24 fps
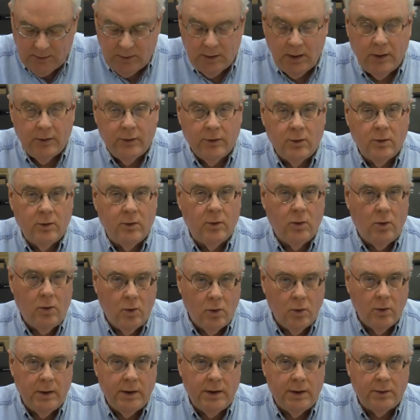Other
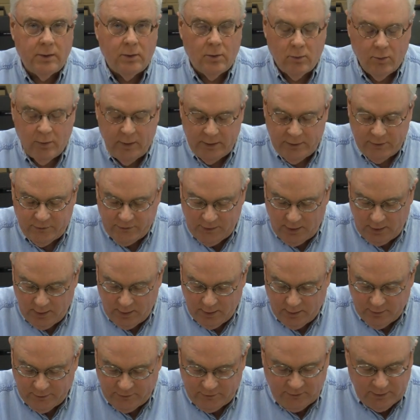Hornet
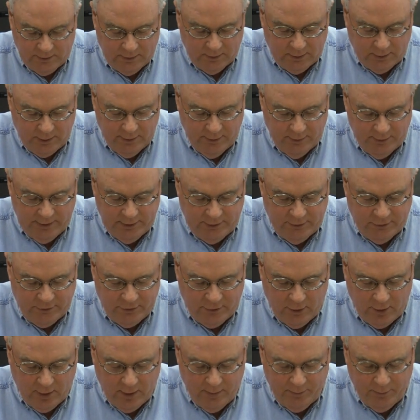results included
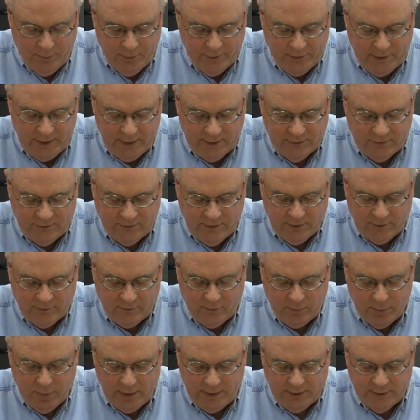Sharp with a
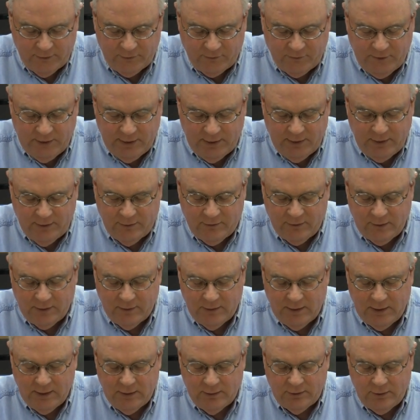6th-place finish in
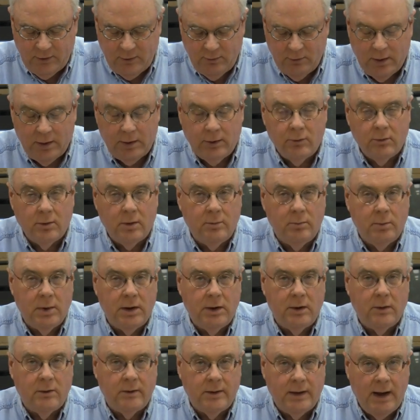the
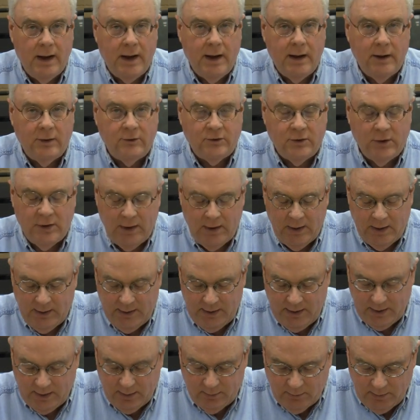200-meter dash,
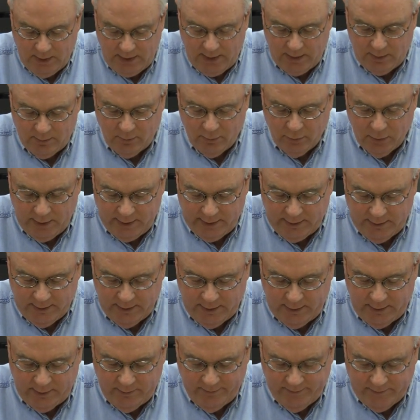and Matt
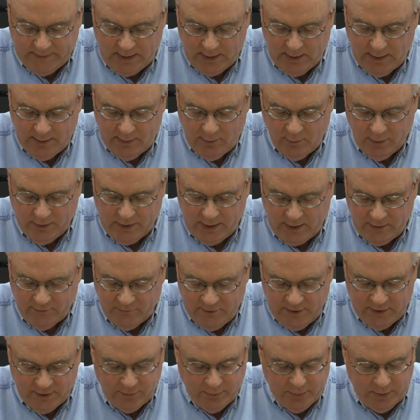Brignan with a
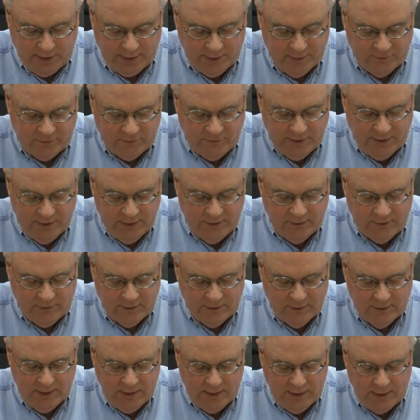5th-place finish
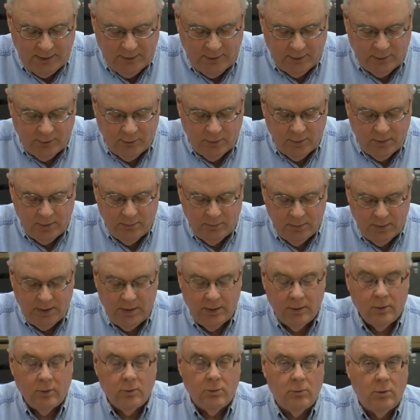in the
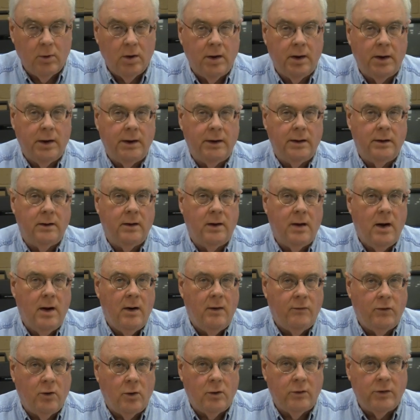800-meter run.
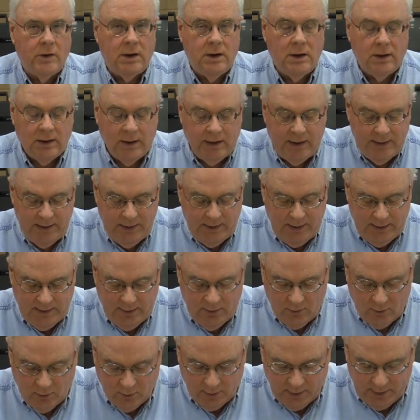For the Lady
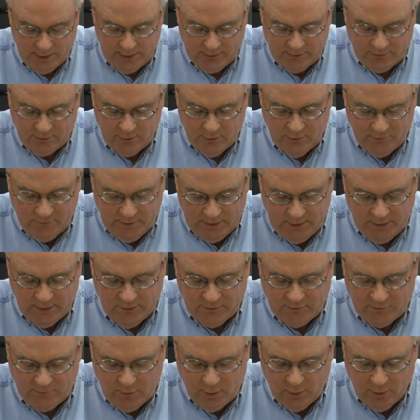Hornets, who
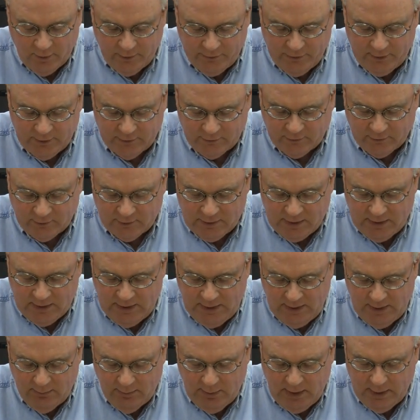finished 4th as a
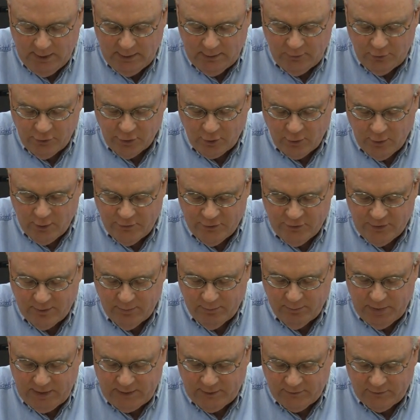team, Georgia
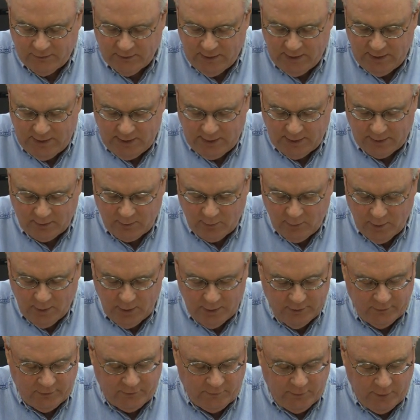Bissonette
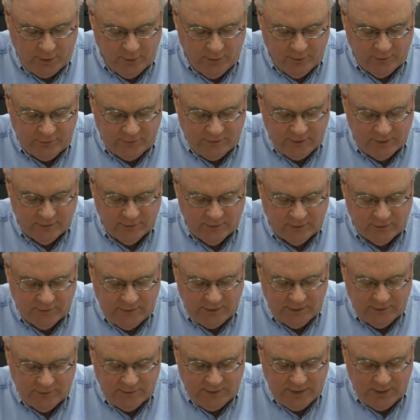was first in the
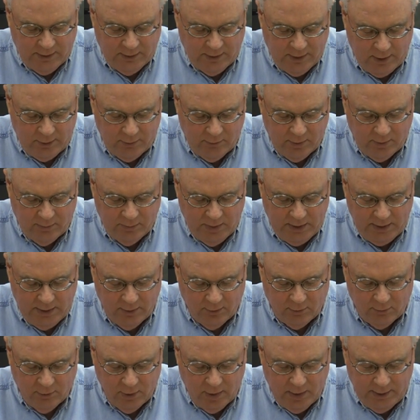
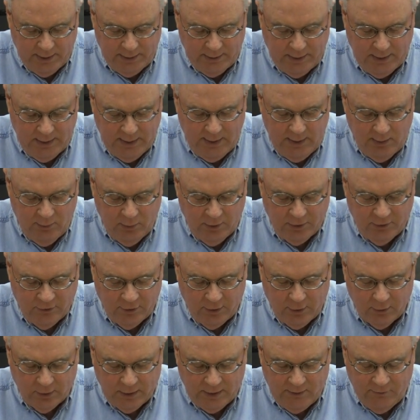1,600-meter run, with
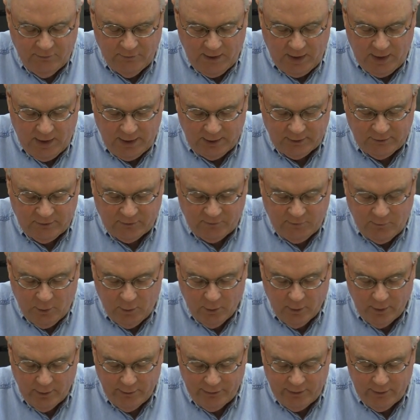Jolie Fox
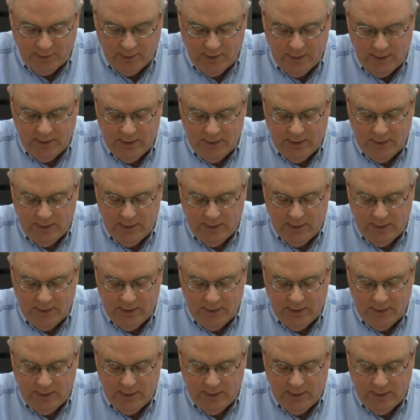4th.